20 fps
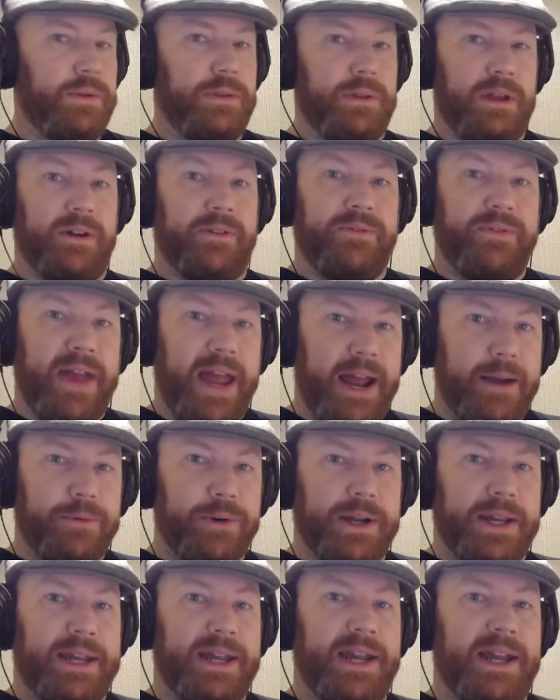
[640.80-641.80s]
going to
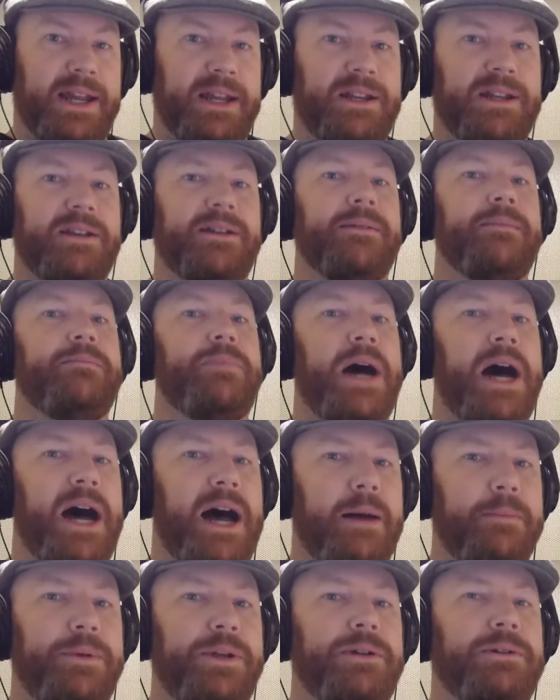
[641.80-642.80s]
fabricate
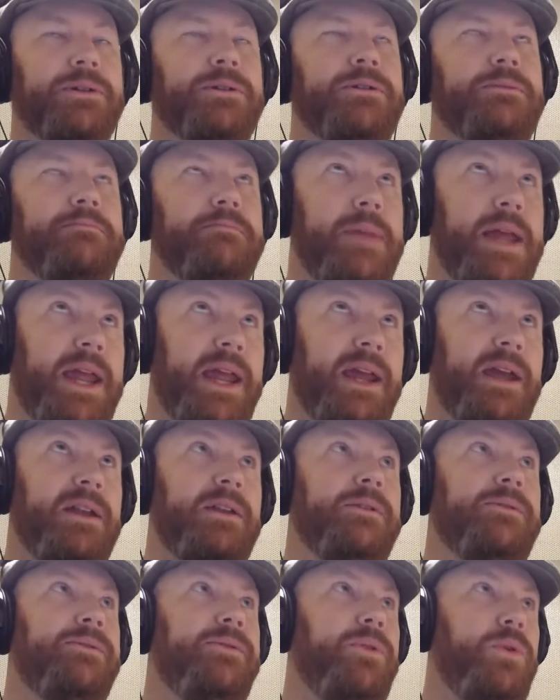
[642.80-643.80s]
popular
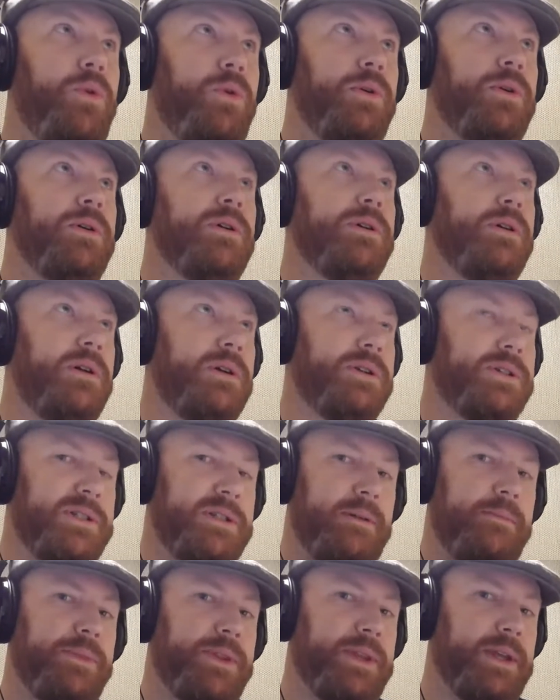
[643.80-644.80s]
demand for
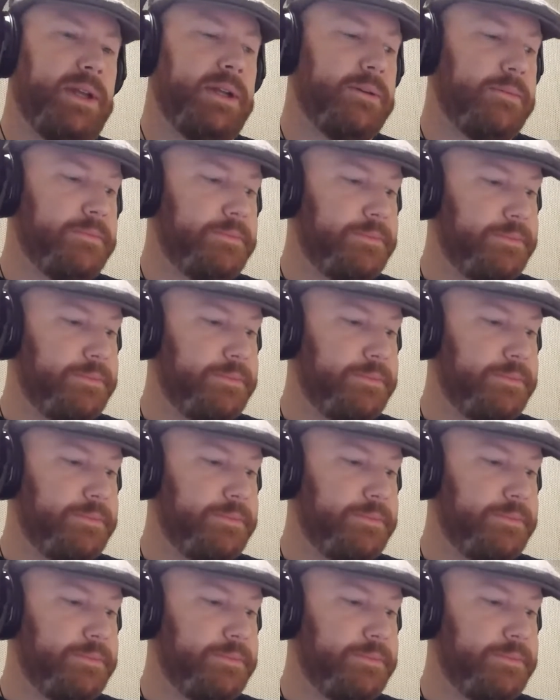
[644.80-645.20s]
something.